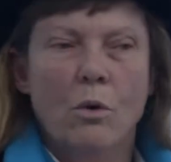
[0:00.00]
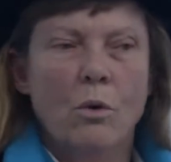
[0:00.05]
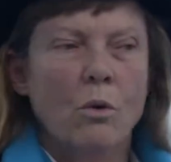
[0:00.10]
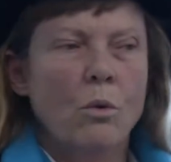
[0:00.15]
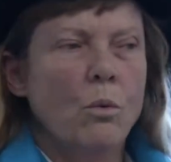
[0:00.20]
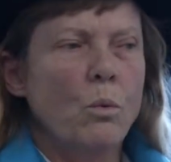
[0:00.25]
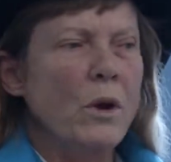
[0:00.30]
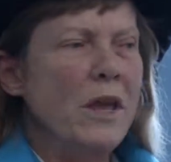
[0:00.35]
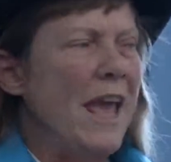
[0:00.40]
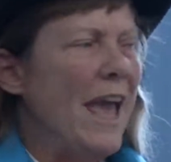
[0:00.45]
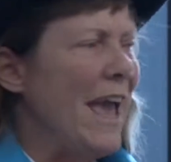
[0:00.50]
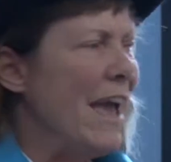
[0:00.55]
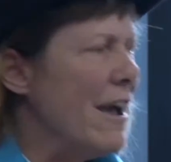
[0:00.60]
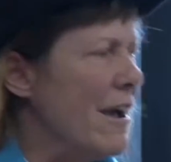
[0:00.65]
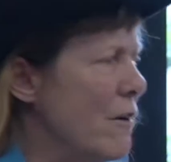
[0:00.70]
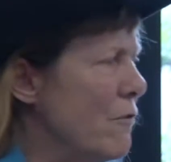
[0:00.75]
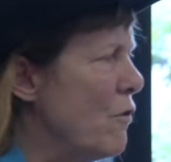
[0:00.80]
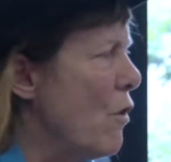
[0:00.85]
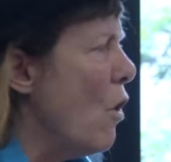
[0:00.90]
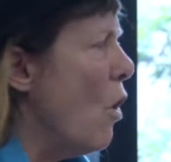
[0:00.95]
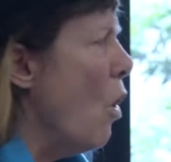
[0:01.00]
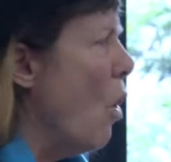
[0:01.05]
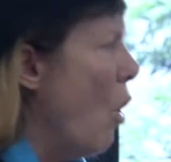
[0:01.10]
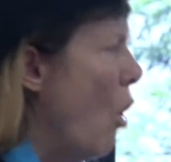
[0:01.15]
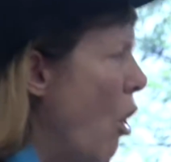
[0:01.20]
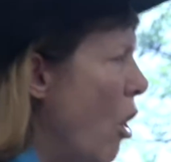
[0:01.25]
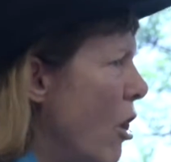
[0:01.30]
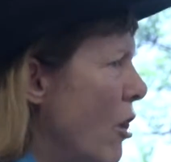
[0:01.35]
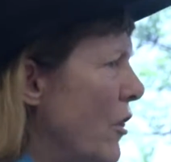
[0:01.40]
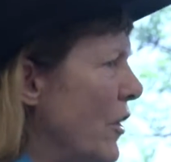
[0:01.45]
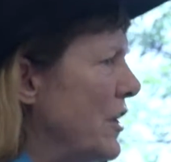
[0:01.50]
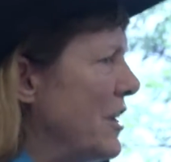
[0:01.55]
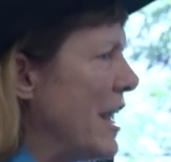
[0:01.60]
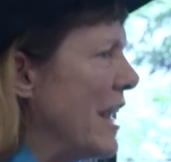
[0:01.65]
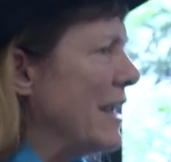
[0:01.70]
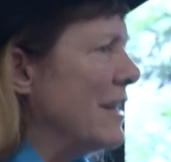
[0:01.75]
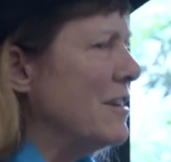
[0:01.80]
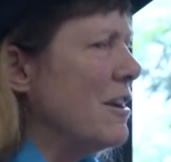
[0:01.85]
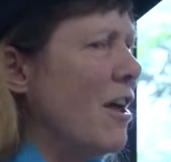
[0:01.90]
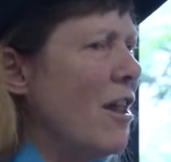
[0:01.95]
We have all the
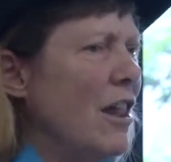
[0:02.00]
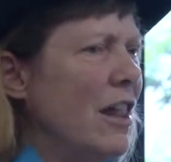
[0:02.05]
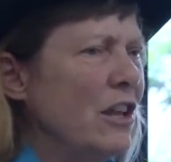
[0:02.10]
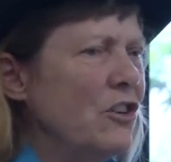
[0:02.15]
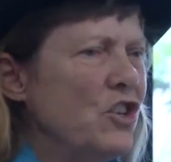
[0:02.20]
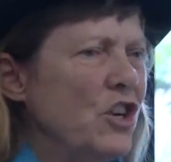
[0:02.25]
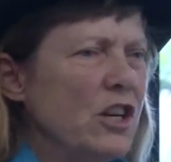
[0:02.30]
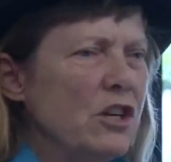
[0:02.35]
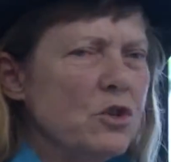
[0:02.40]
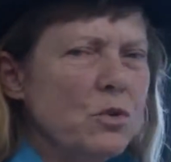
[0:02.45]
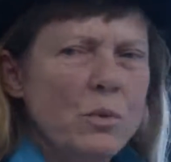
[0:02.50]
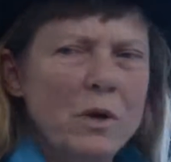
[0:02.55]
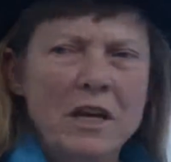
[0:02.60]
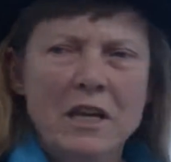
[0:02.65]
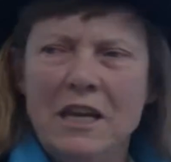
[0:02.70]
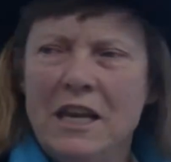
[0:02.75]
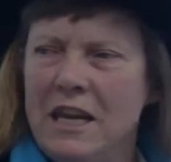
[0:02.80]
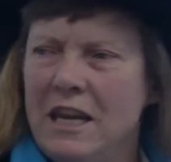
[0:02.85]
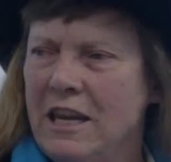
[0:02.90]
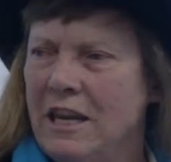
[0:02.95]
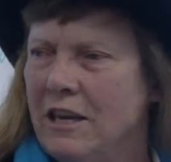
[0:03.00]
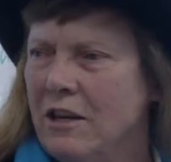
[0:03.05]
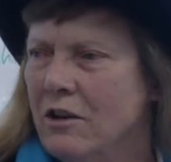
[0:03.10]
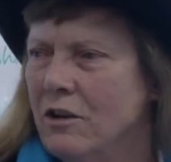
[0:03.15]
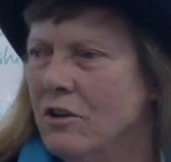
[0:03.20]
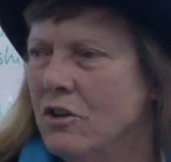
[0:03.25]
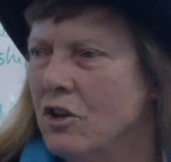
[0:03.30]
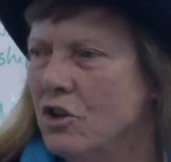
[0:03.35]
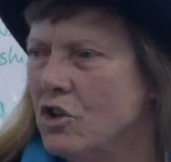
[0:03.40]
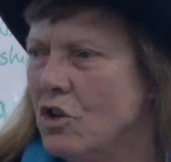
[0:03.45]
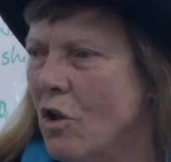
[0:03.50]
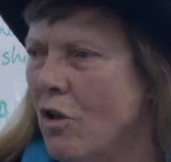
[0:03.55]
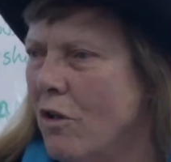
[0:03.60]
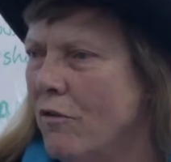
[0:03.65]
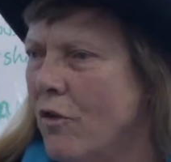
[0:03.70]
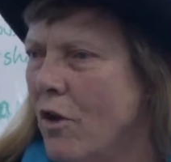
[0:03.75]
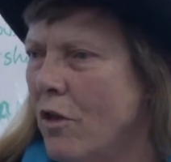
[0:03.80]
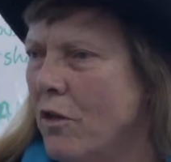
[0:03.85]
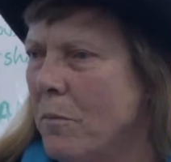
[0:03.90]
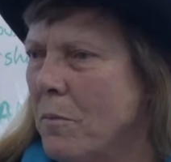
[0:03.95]
technologies we need to solve
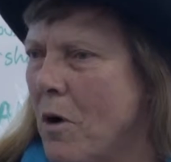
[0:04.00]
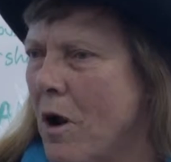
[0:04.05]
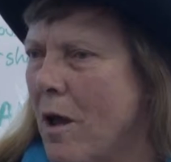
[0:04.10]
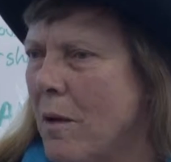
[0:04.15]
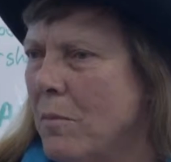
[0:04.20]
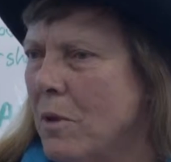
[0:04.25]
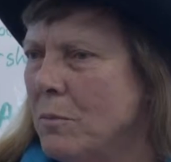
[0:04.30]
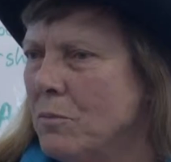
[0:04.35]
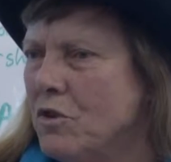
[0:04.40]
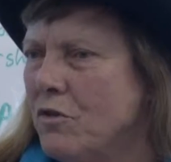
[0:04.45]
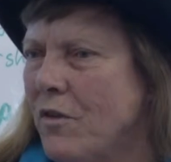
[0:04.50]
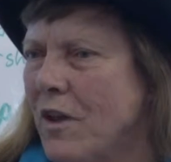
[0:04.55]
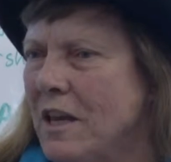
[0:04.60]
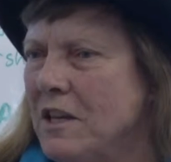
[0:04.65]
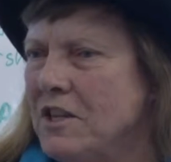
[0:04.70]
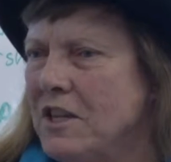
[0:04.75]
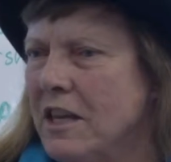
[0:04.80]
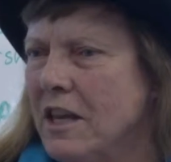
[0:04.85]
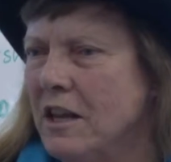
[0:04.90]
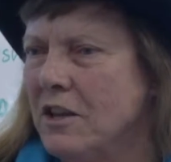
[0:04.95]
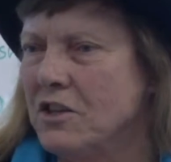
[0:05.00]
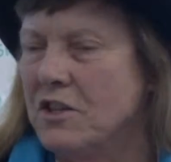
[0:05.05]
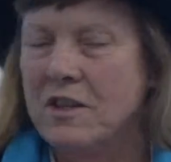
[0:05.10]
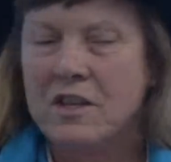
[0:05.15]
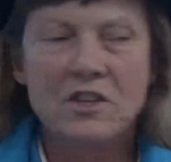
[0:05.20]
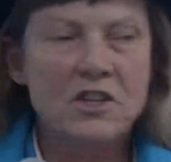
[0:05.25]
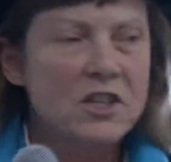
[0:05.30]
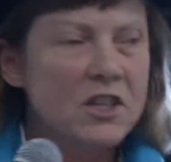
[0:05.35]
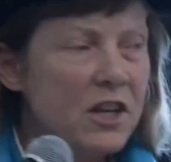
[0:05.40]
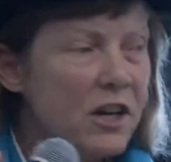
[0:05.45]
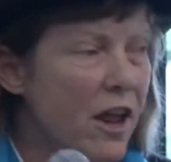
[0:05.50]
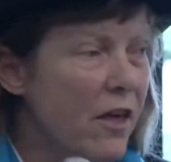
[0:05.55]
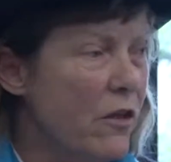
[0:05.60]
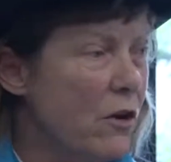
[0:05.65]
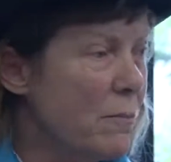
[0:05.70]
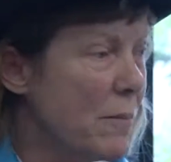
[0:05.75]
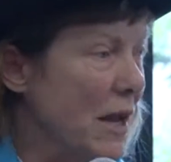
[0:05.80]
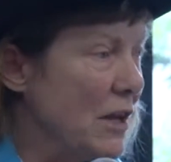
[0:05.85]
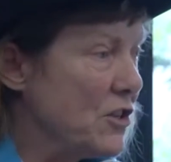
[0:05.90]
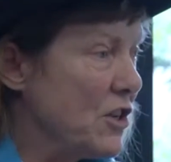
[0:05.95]
all the problems facing us. And this is another
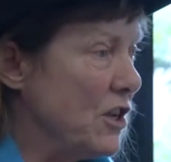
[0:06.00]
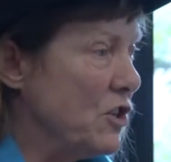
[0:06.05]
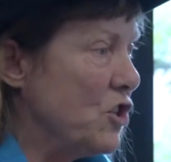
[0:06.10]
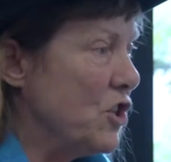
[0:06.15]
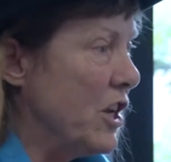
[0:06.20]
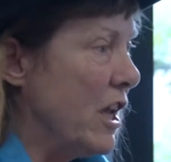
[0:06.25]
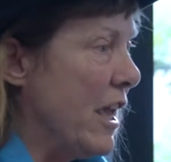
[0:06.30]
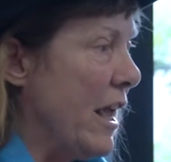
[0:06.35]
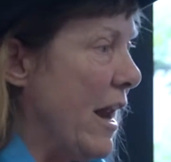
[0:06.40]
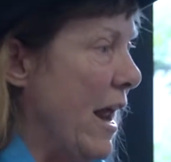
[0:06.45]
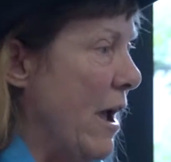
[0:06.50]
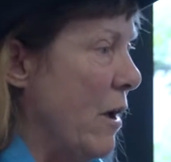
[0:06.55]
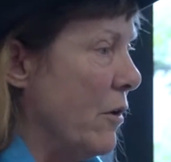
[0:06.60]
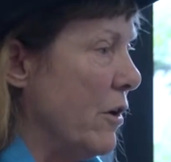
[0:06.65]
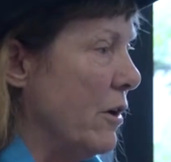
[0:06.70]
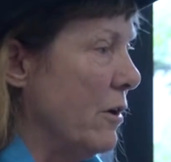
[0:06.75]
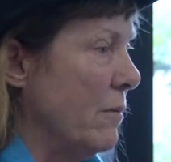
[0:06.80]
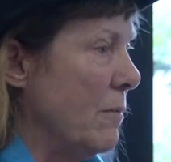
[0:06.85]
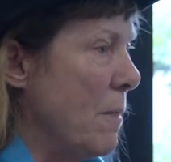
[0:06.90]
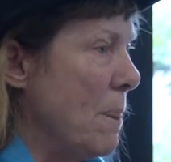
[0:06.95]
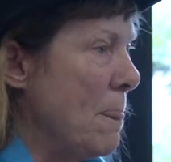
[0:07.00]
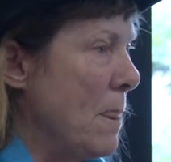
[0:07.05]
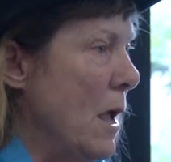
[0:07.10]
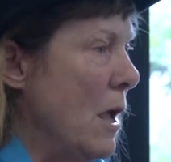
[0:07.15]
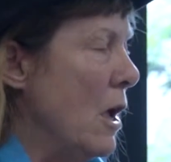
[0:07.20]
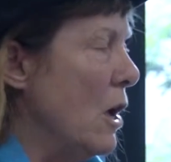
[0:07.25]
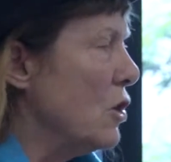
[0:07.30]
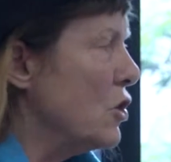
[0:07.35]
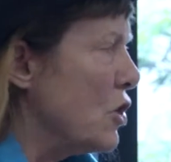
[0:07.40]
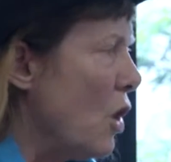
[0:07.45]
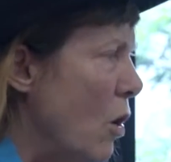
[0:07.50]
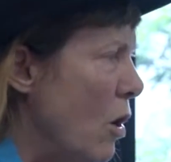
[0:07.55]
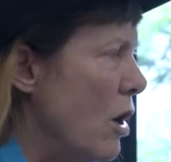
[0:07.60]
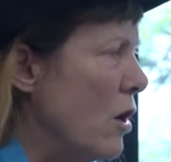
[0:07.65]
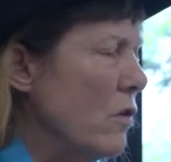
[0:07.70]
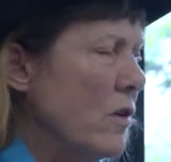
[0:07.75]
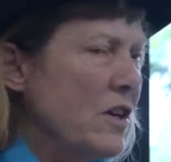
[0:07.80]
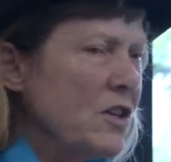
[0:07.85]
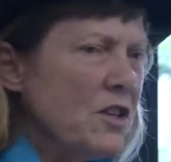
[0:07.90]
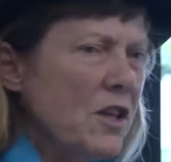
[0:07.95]
message to get out. Solar
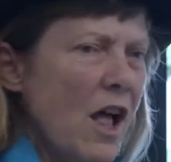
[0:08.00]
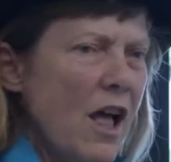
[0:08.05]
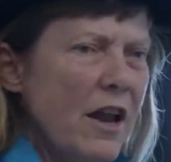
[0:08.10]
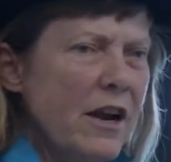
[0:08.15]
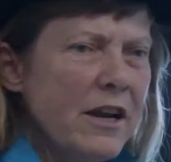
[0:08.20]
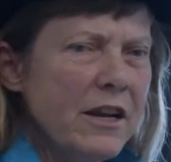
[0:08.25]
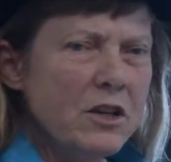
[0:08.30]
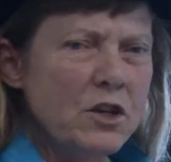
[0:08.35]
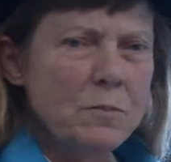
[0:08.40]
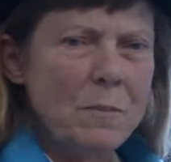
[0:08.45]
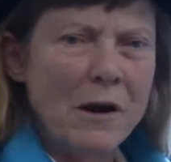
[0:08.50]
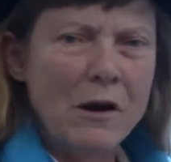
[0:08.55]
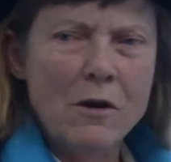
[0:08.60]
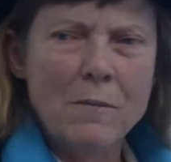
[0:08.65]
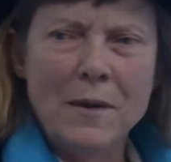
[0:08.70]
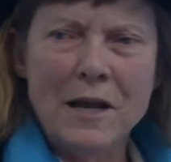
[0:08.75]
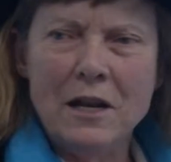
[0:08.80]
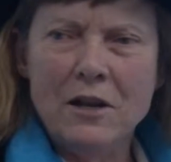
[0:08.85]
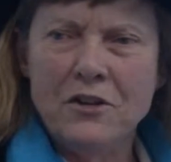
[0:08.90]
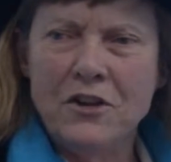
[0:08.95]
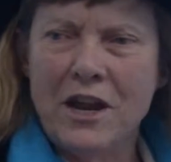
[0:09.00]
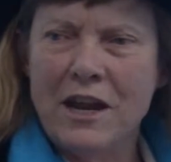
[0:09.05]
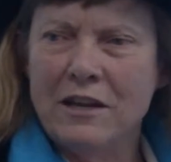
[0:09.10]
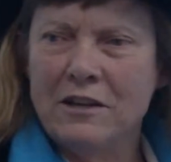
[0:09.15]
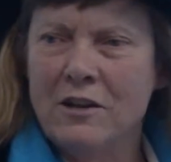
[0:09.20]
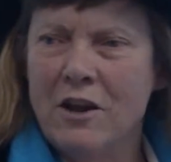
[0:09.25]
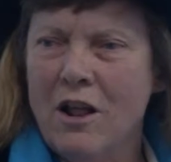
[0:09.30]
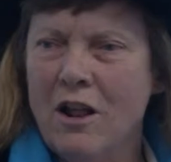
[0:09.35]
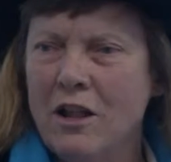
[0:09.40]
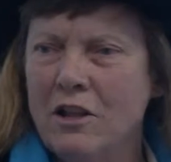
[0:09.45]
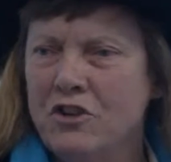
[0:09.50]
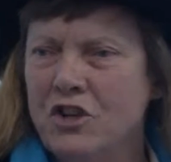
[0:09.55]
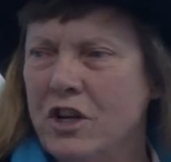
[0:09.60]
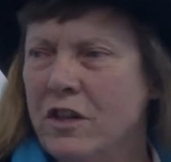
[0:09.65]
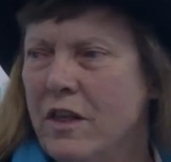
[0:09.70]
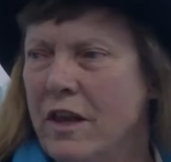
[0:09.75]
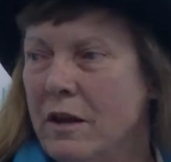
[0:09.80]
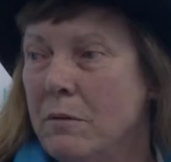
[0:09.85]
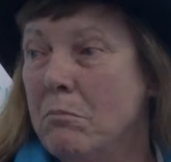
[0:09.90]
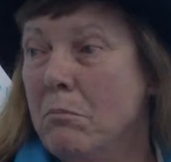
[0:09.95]
is not an experimental technology
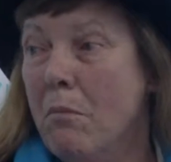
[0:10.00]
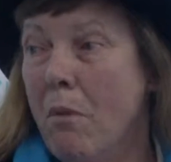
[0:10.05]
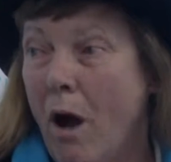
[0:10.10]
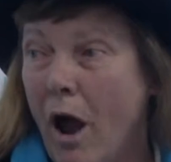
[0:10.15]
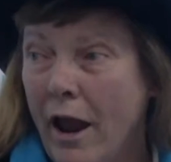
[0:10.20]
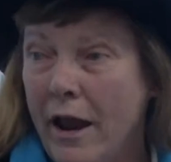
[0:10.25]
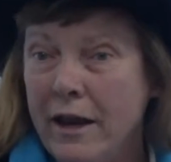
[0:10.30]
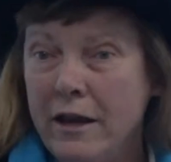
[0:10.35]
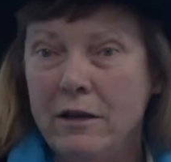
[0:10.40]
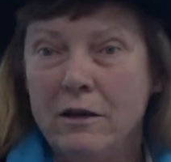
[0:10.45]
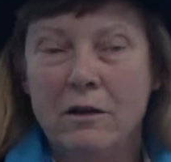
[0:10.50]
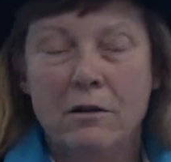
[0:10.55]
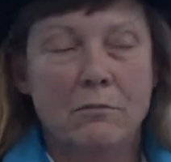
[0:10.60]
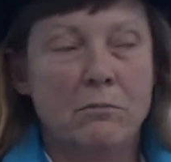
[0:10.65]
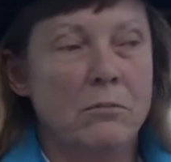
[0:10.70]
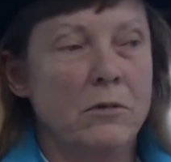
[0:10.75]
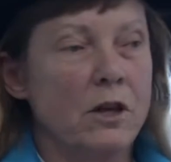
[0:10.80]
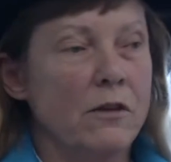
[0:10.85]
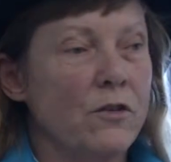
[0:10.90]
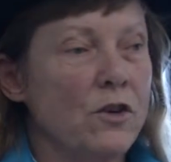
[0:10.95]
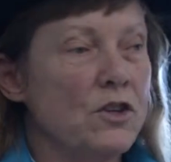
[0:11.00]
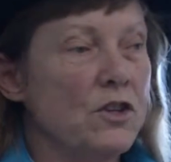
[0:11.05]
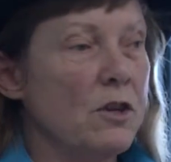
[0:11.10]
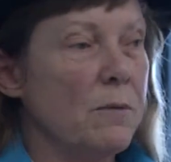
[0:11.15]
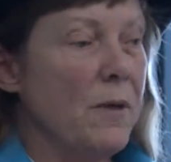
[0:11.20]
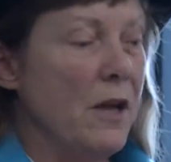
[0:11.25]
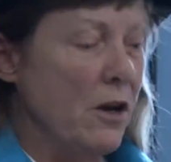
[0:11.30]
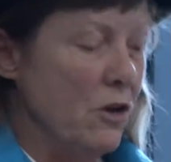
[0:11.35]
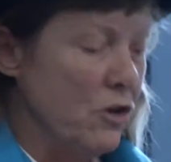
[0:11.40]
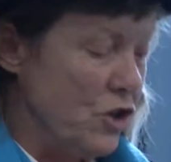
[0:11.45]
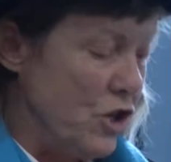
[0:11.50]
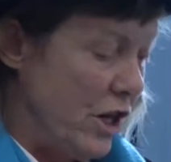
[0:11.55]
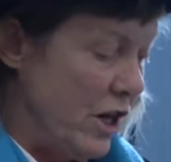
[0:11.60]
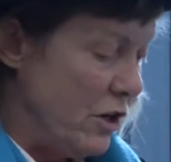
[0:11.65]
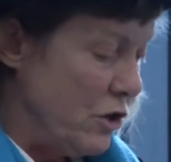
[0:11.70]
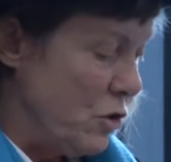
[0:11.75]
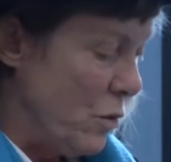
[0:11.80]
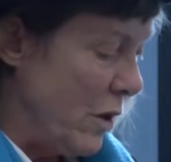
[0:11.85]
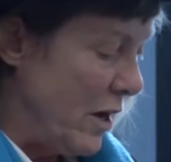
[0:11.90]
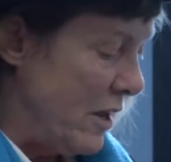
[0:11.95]
that might give us some energy in
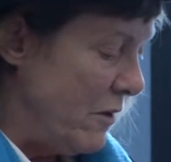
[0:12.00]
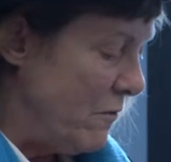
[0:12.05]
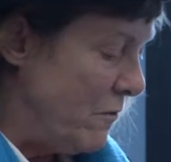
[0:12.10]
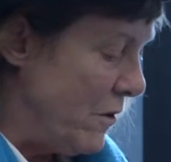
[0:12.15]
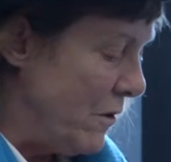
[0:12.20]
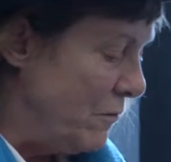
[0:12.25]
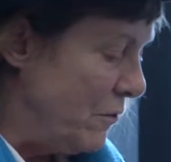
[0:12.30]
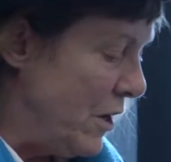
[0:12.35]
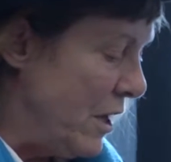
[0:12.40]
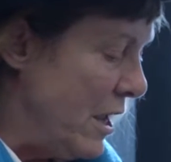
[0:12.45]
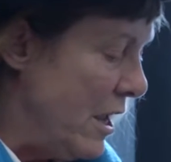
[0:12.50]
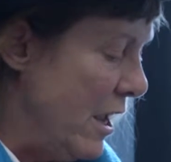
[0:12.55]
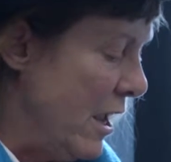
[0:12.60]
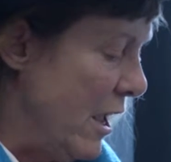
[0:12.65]
2050.